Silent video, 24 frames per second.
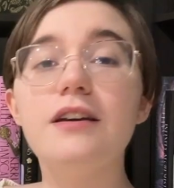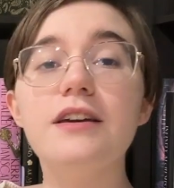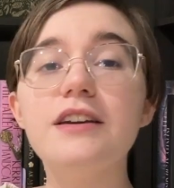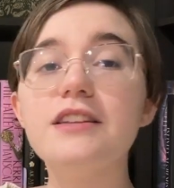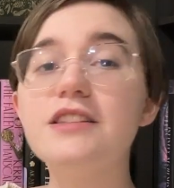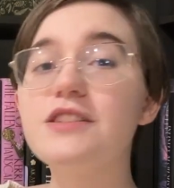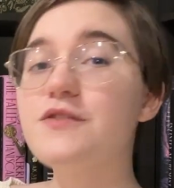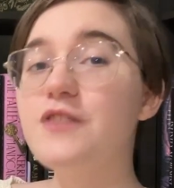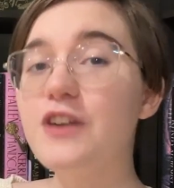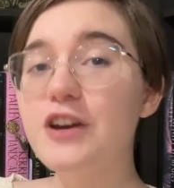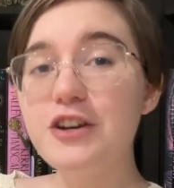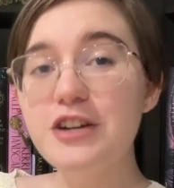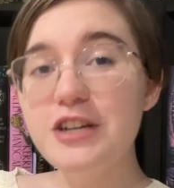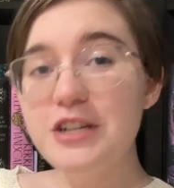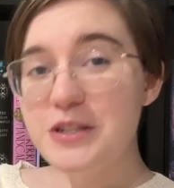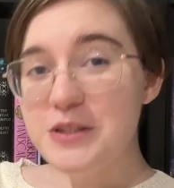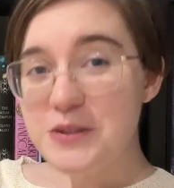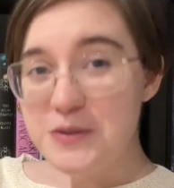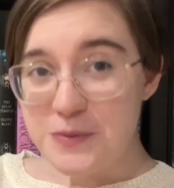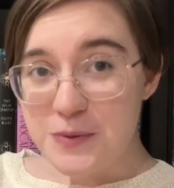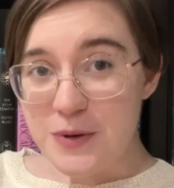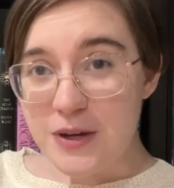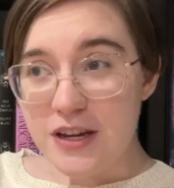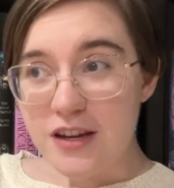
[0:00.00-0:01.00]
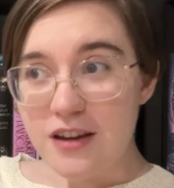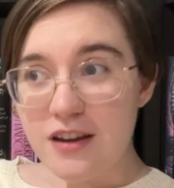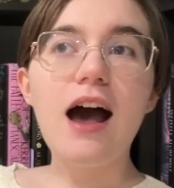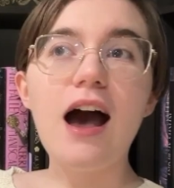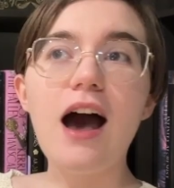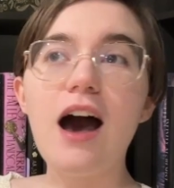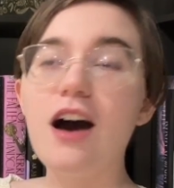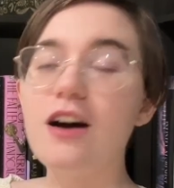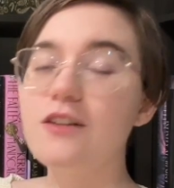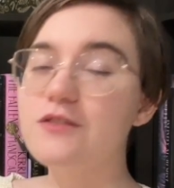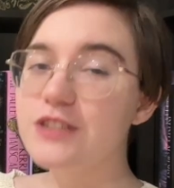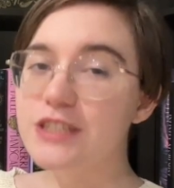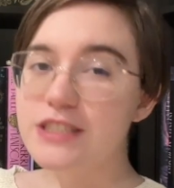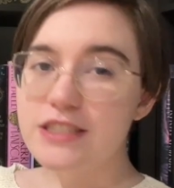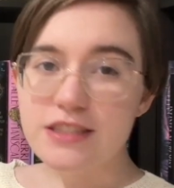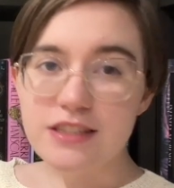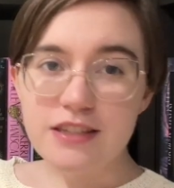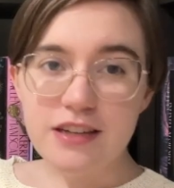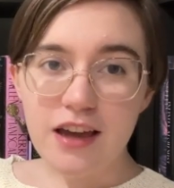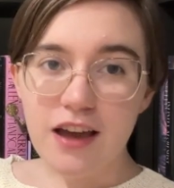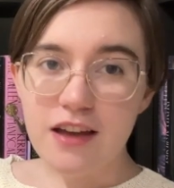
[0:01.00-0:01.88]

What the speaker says: It's very sweet. Obviously,